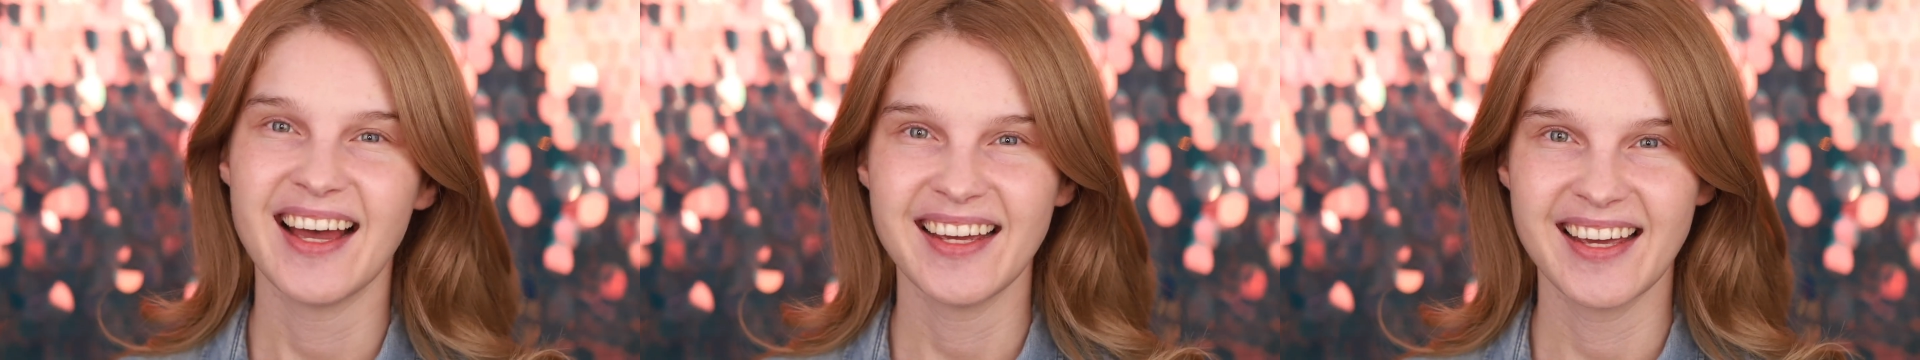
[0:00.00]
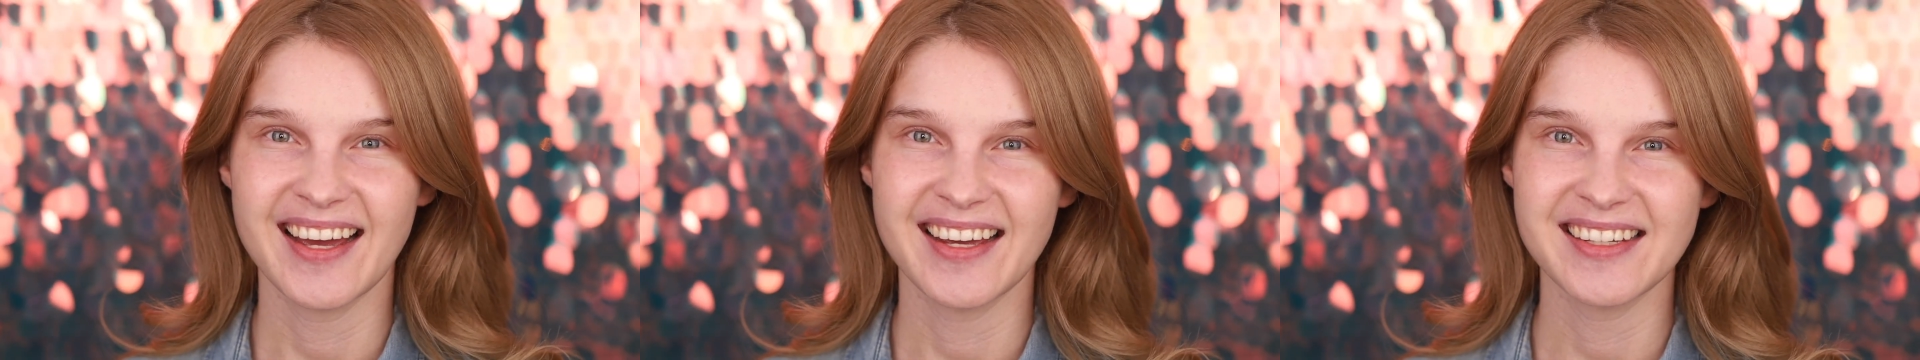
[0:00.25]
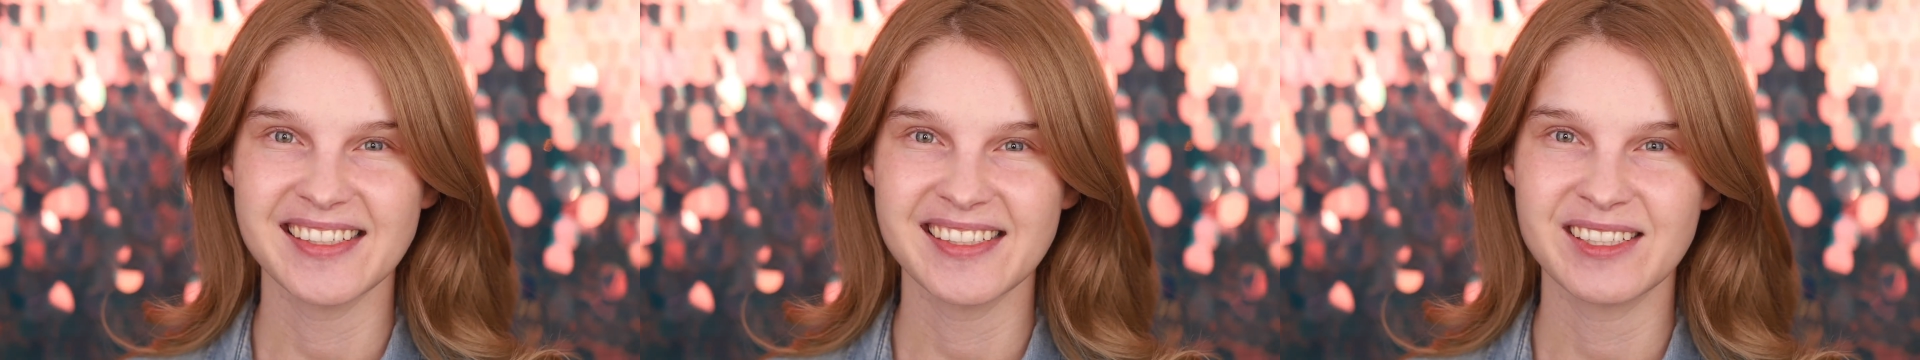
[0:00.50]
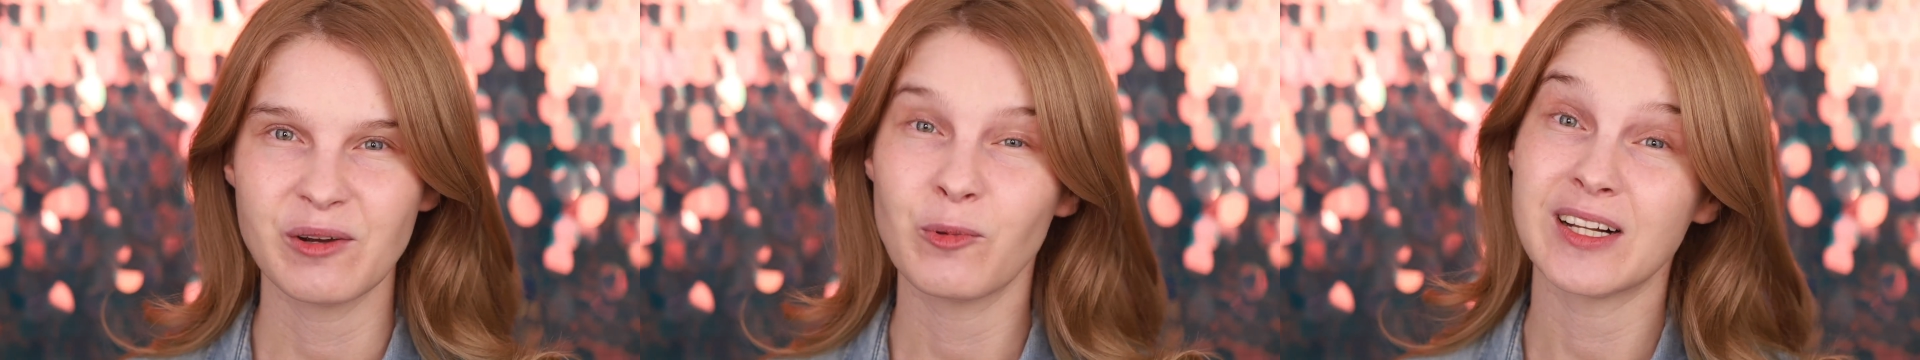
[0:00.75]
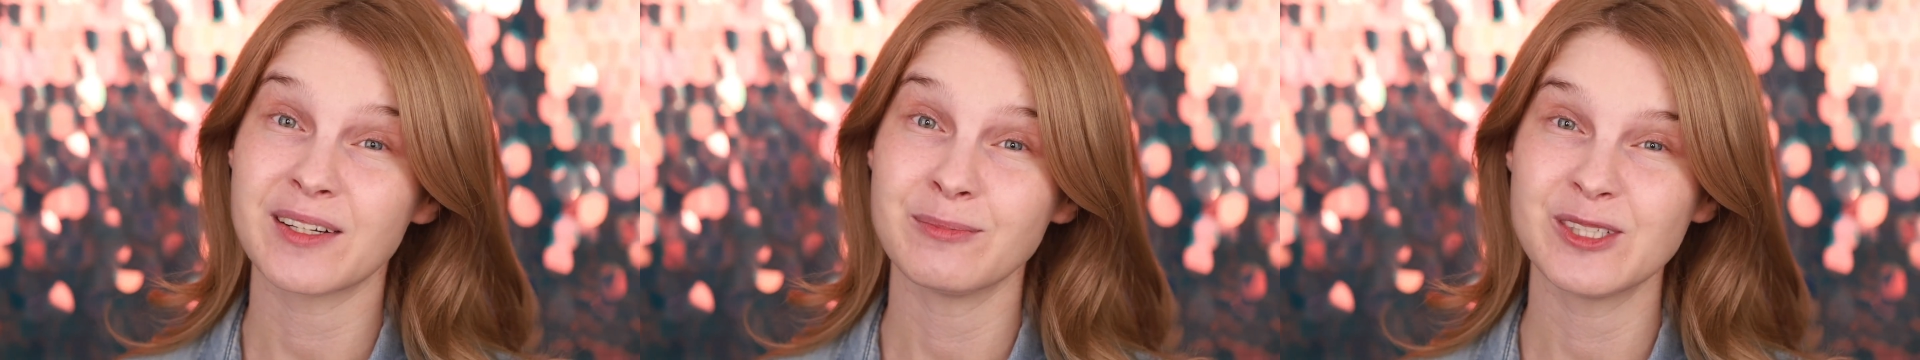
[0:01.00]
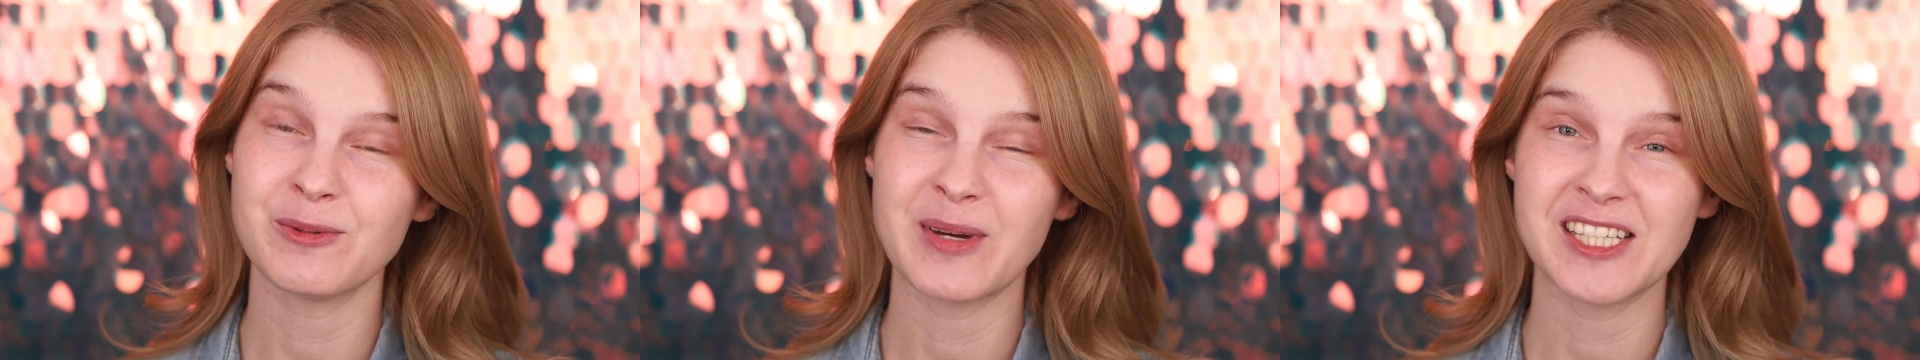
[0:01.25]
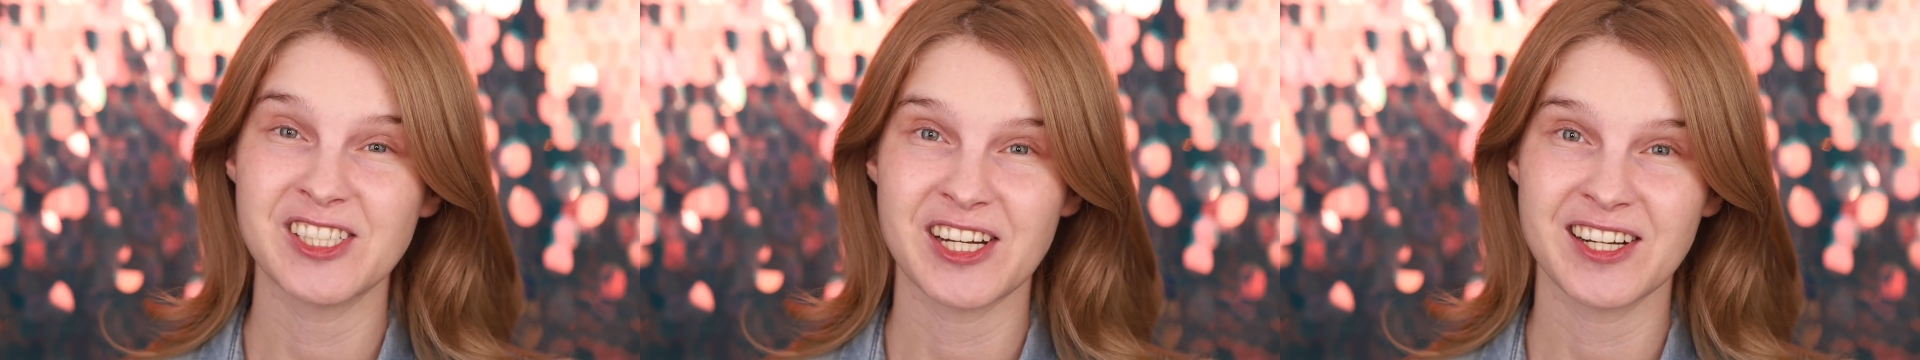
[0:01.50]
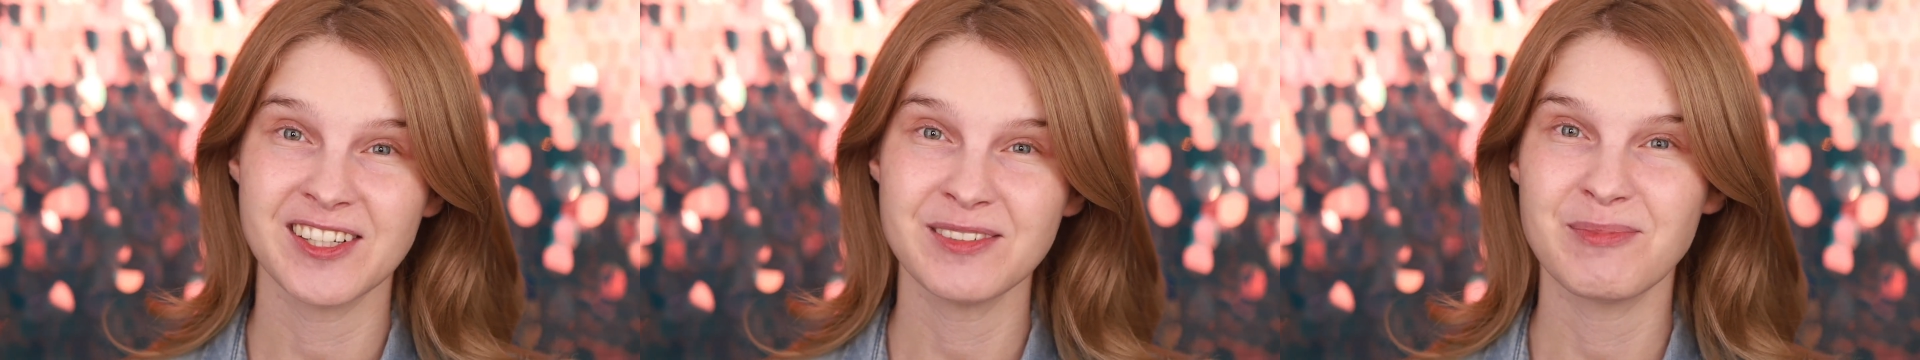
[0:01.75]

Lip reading: Hi guys, welcome to my channel.